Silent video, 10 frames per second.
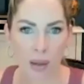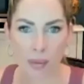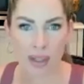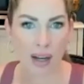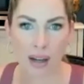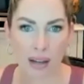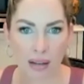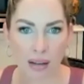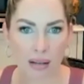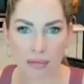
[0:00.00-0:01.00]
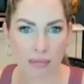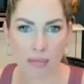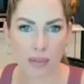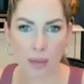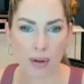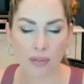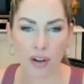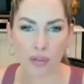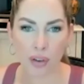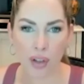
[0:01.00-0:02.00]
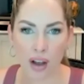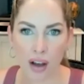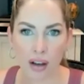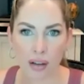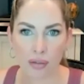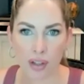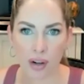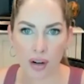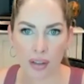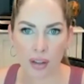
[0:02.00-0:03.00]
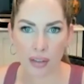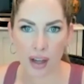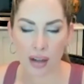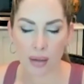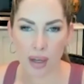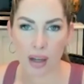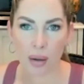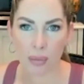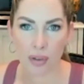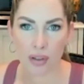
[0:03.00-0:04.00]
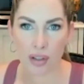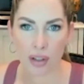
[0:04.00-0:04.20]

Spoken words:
it was anything to be fearful of. I think that can be helpful too.